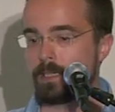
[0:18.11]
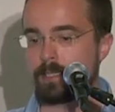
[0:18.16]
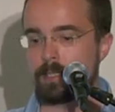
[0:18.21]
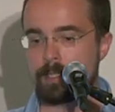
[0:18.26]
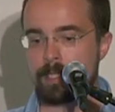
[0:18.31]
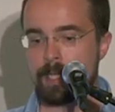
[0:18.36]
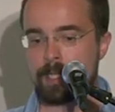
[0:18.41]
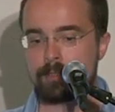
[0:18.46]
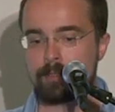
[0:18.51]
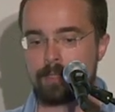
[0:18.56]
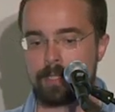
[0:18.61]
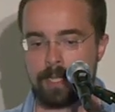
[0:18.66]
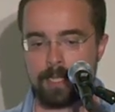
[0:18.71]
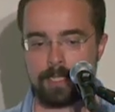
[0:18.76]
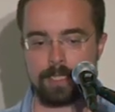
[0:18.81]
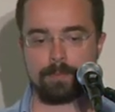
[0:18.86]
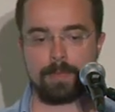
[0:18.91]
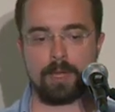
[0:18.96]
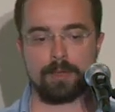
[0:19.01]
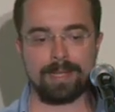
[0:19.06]
The talk today
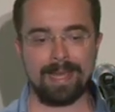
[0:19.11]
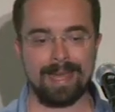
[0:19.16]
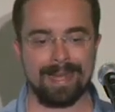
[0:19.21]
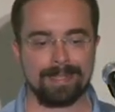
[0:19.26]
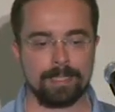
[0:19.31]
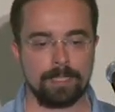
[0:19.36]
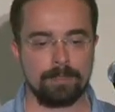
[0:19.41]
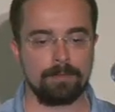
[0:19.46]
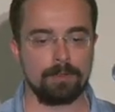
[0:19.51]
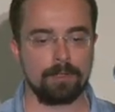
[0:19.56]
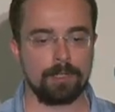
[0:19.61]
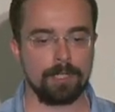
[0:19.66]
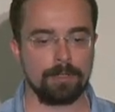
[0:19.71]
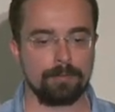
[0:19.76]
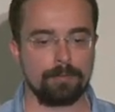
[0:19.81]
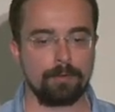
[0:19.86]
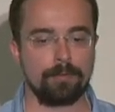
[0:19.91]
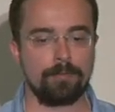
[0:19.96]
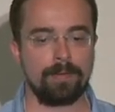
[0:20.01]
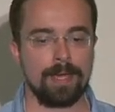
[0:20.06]
is about active
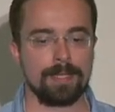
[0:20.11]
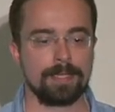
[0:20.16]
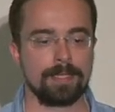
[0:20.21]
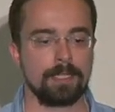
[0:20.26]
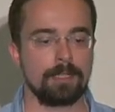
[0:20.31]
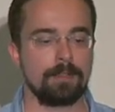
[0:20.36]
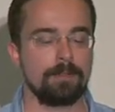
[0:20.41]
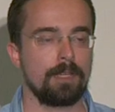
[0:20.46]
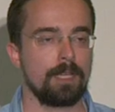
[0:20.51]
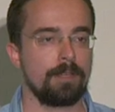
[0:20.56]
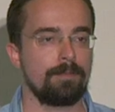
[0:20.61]
learning for fast and